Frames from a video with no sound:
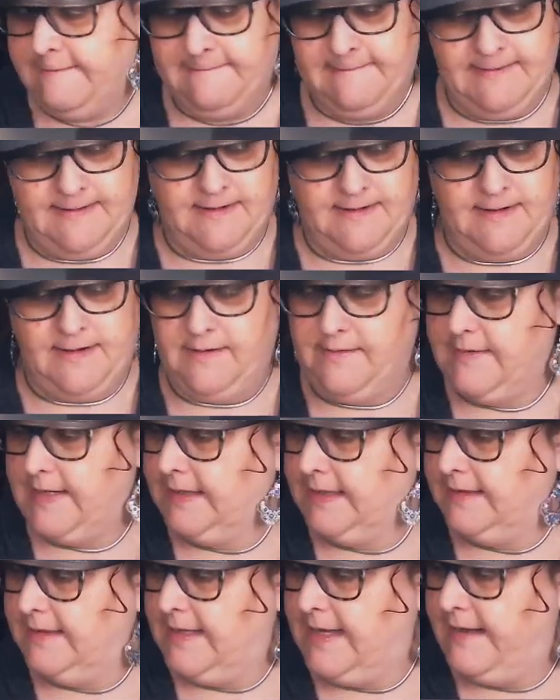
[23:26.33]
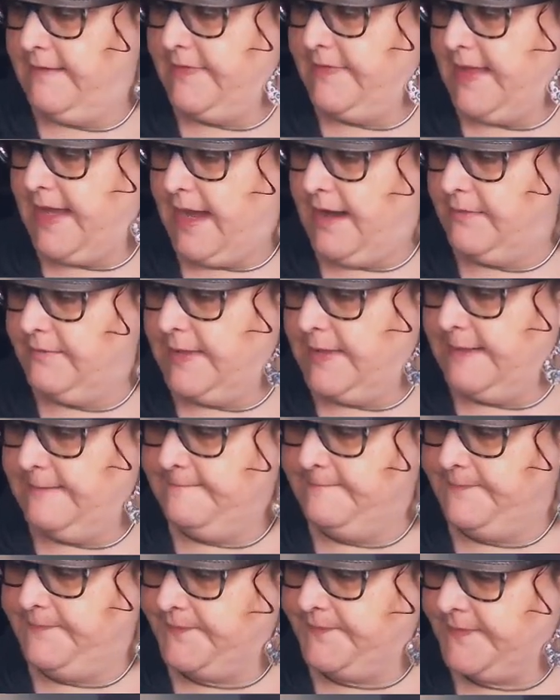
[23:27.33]
Oh, I love that
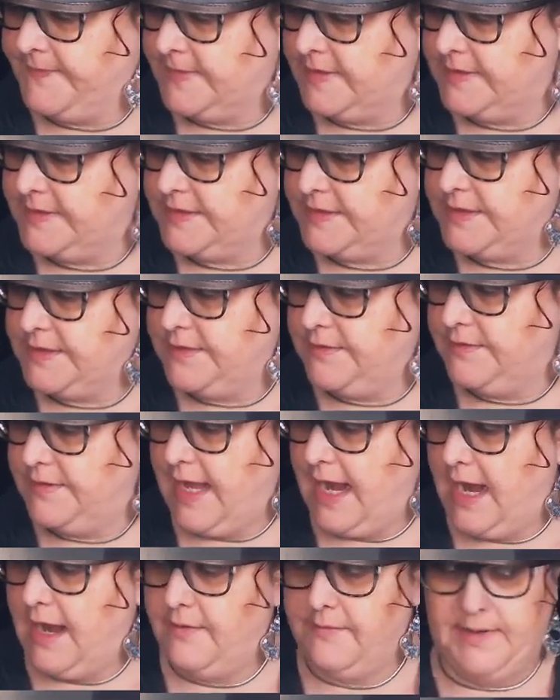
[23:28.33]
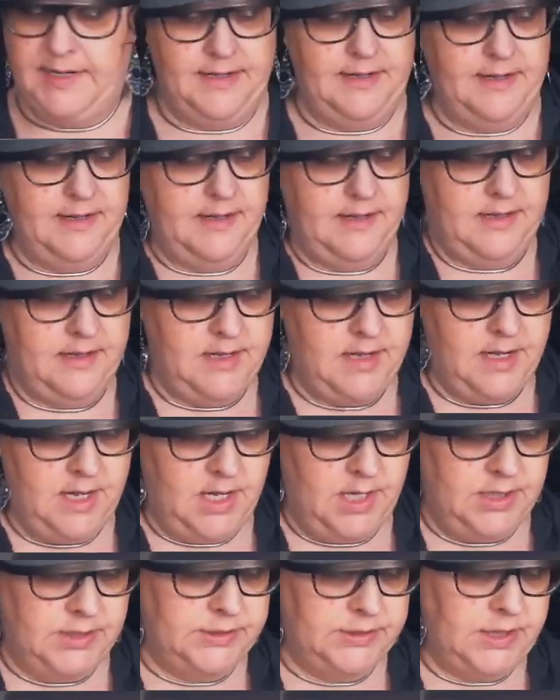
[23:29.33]
one. Let's do that one.
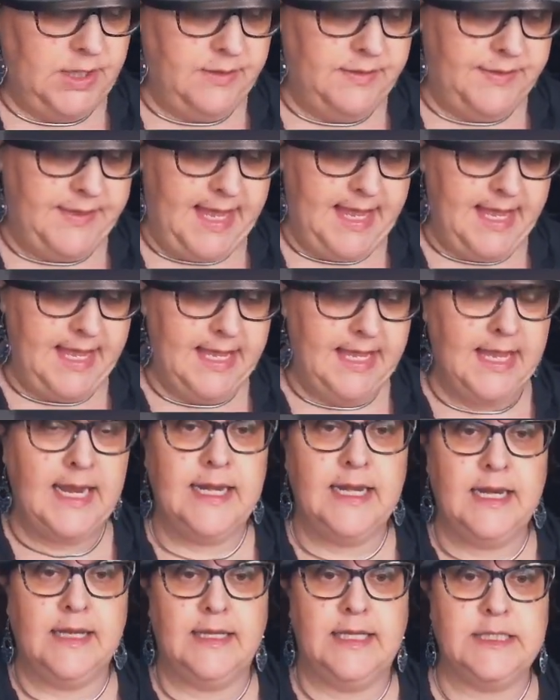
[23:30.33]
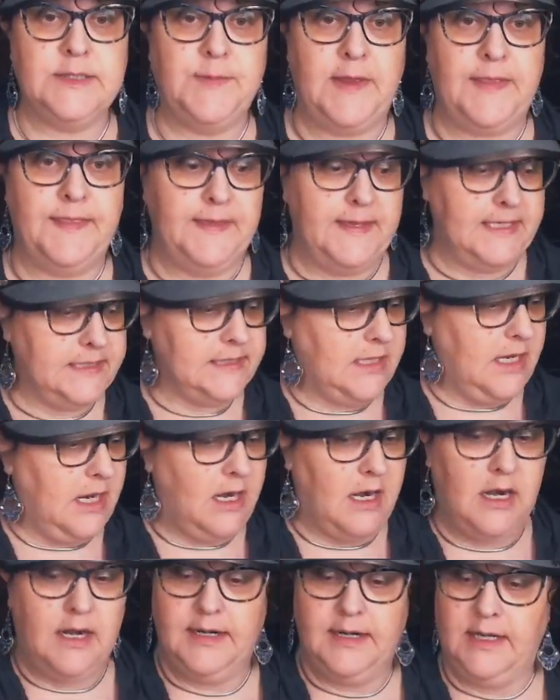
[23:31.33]
So then let's put this
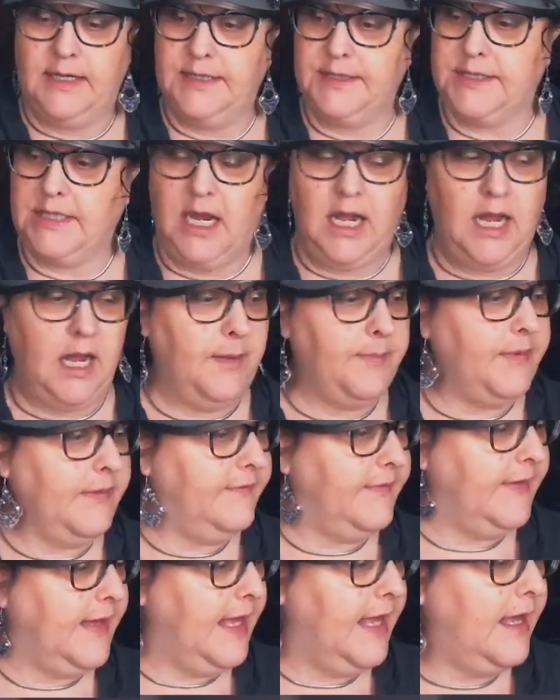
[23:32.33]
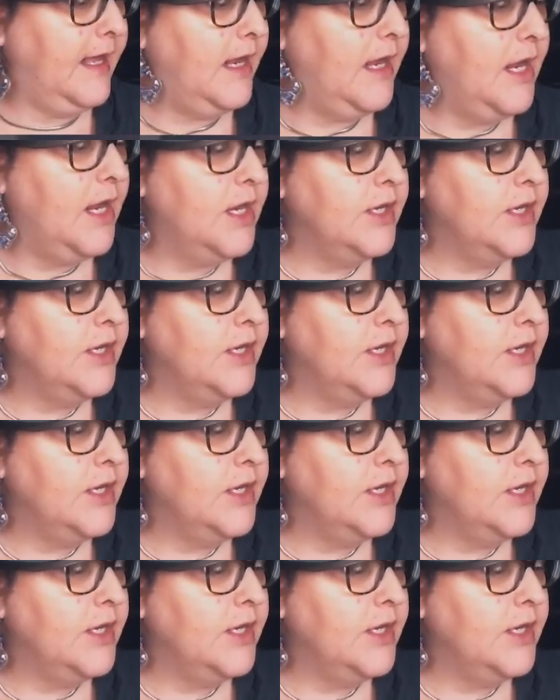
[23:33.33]
card on top of it.